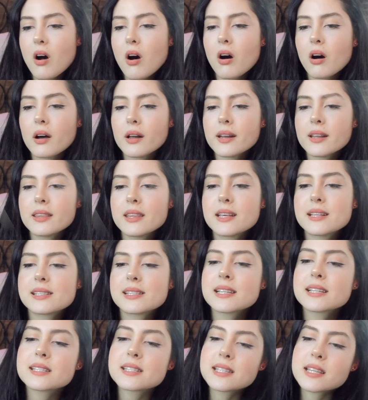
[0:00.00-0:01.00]
On the
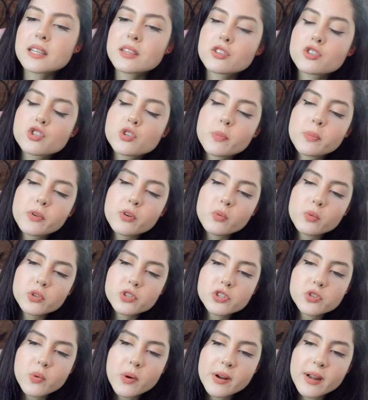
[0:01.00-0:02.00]
16th, Jupiter will
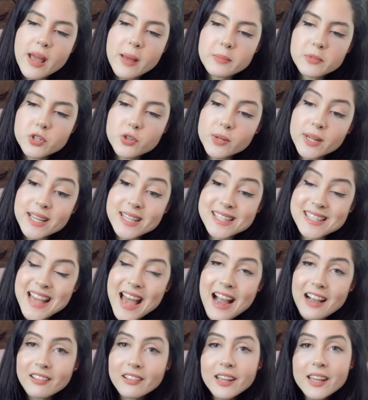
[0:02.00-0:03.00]
square Neptune
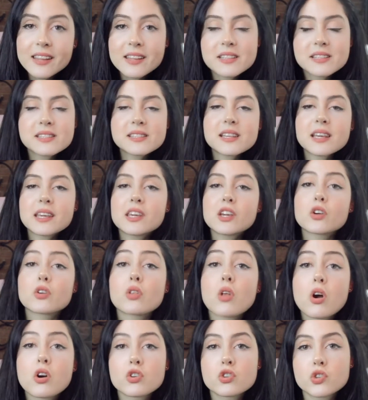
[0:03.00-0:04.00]
exactly, and this is a
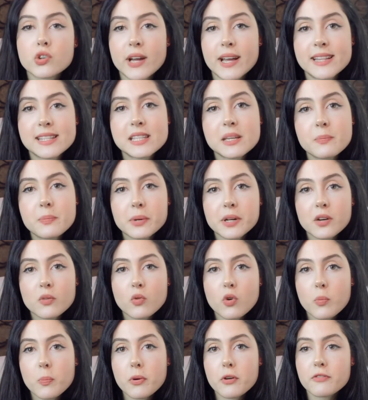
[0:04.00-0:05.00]
year-long transit, but it
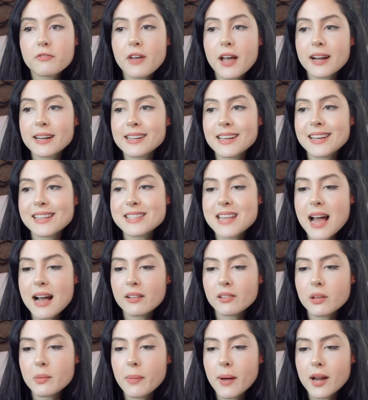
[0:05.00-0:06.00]
will perfect
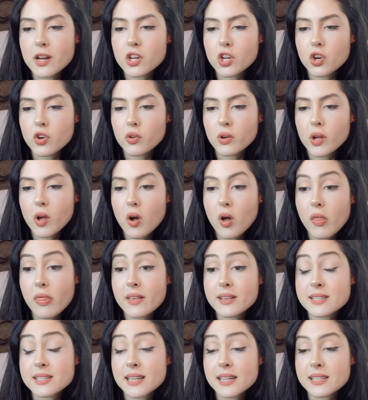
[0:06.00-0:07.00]
exactly by degree on
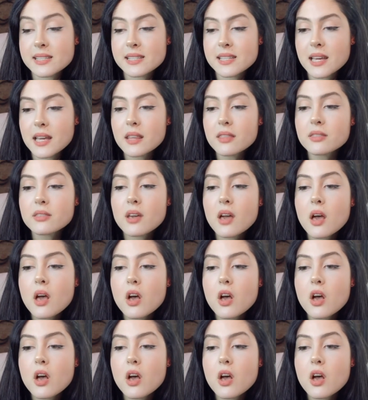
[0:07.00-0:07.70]
the 16th.